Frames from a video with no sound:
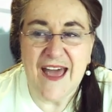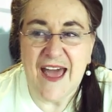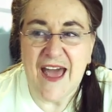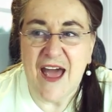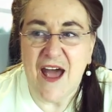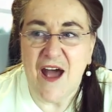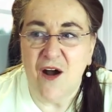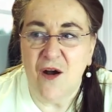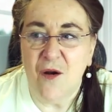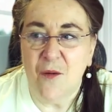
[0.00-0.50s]

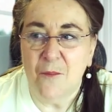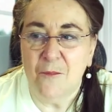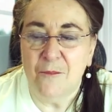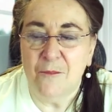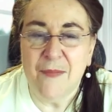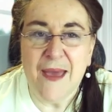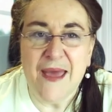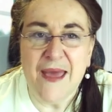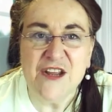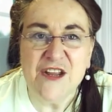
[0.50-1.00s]
our
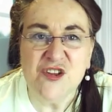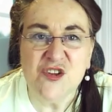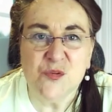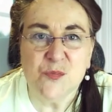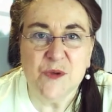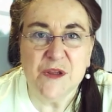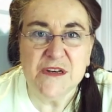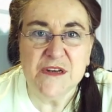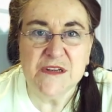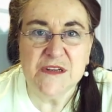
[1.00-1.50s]

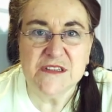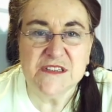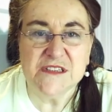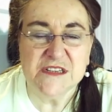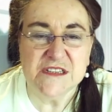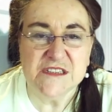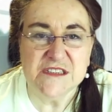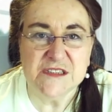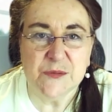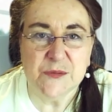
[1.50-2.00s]
management
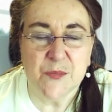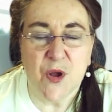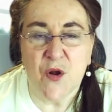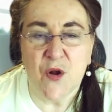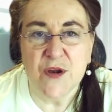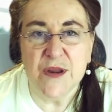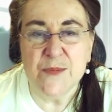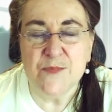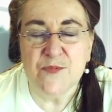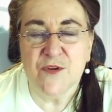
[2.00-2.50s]
system
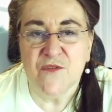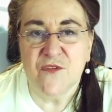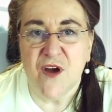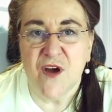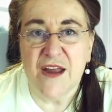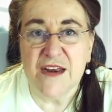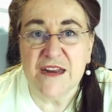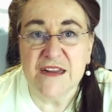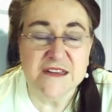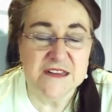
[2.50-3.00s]
only
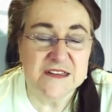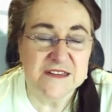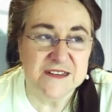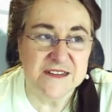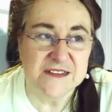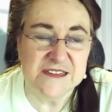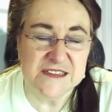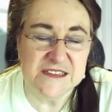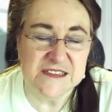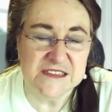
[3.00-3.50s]
provided
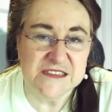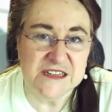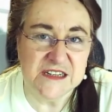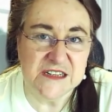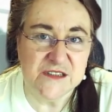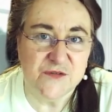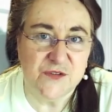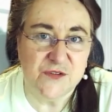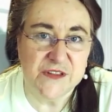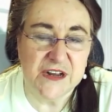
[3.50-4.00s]

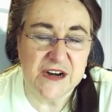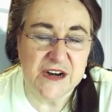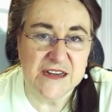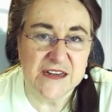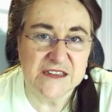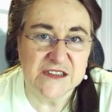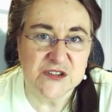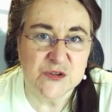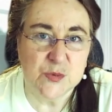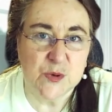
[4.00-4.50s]
statistics for the
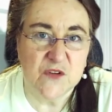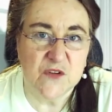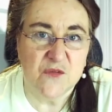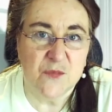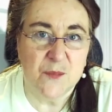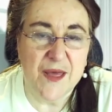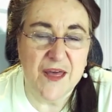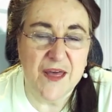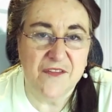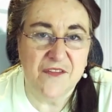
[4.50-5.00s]
last
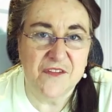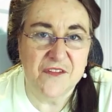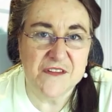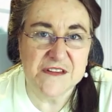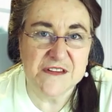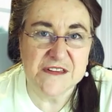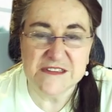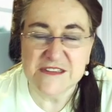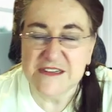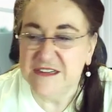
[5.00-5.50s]
12
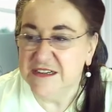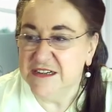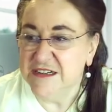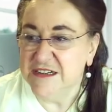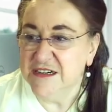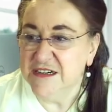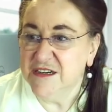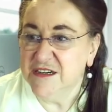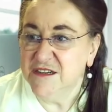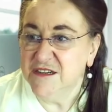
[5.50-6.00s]
months.
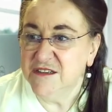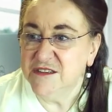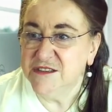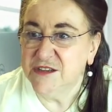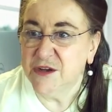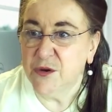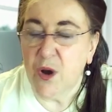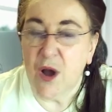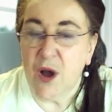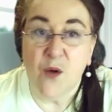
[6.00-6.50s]

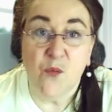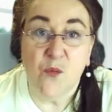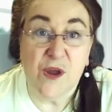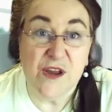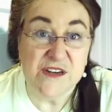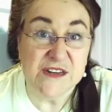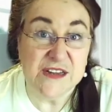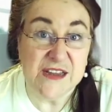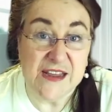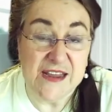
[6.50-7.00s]
So I
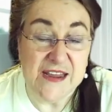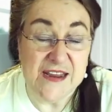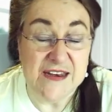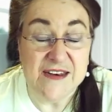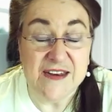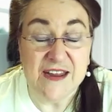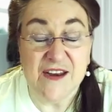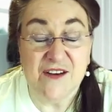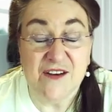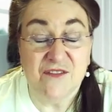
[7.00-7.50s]
went
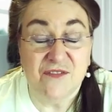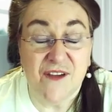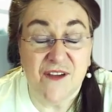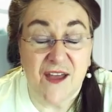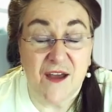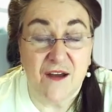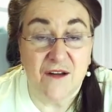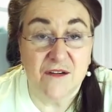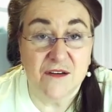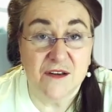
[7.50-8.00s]
in and
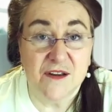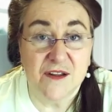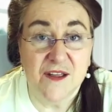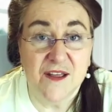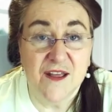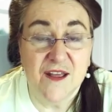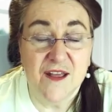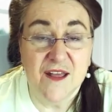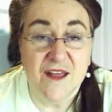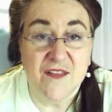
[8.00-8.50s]
found
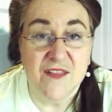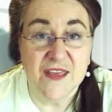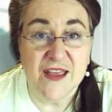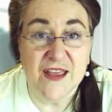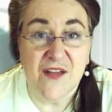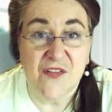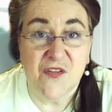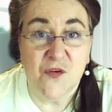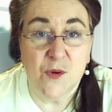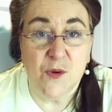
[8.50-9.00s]
the
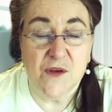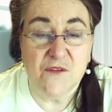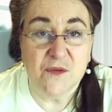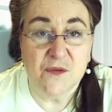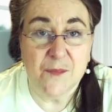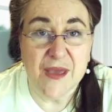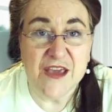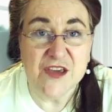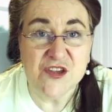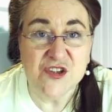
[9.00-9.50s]
other
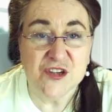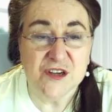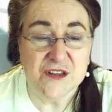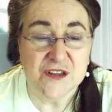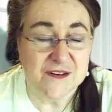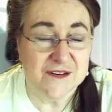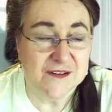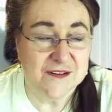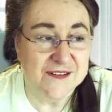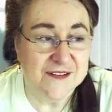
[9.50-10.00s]

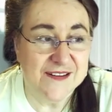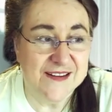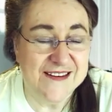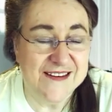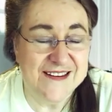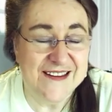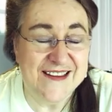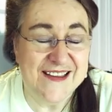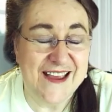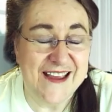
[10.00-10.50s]
information,
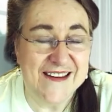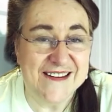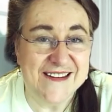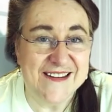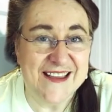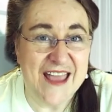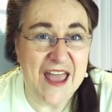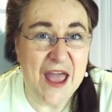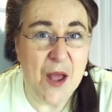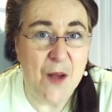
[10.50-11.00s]

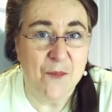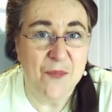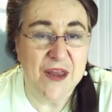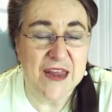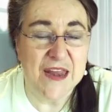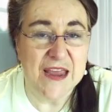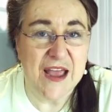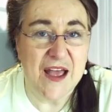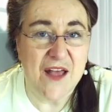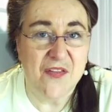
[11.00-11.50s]
indicating how
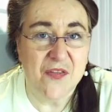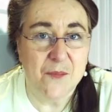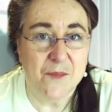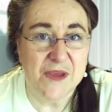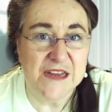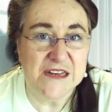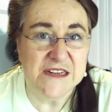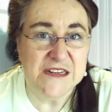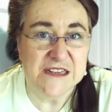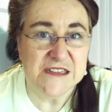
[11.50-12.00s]
many other
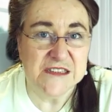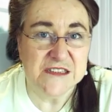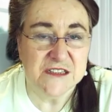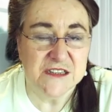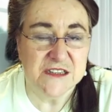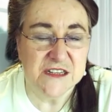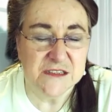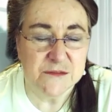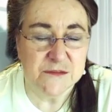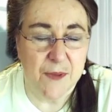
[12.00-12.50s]
meetings
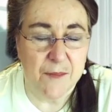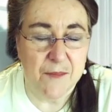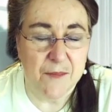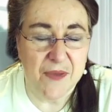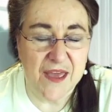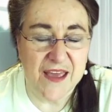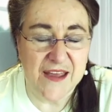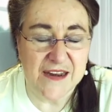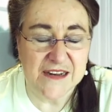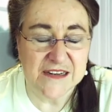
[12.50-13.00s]
this member
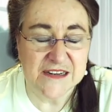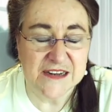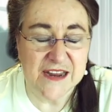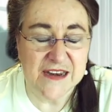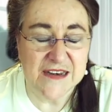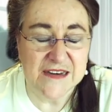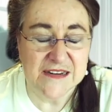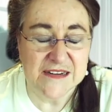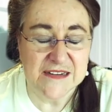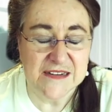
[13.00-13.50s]
had
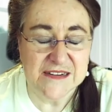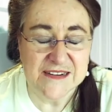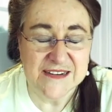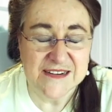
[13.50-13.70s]
attended.